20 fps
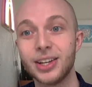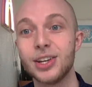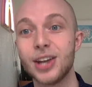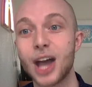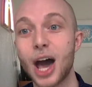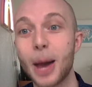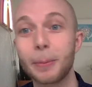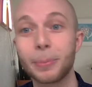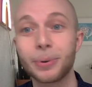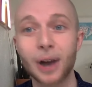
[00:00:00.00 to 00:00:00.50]

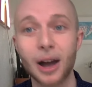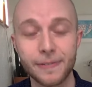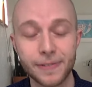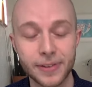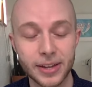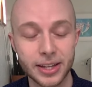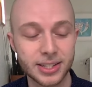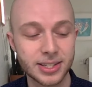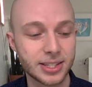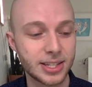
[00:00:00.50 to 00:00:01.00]

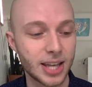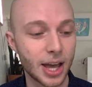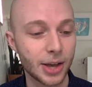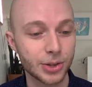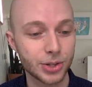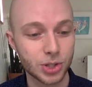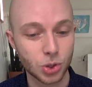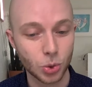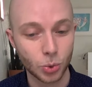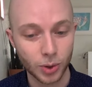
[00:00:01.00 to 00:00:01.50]
nonprofits tell
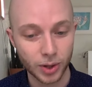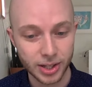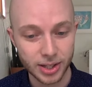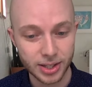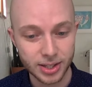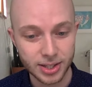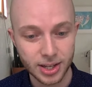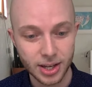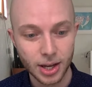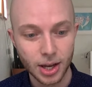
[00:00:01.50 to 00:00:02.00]

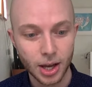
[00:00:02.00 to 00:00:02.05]
stories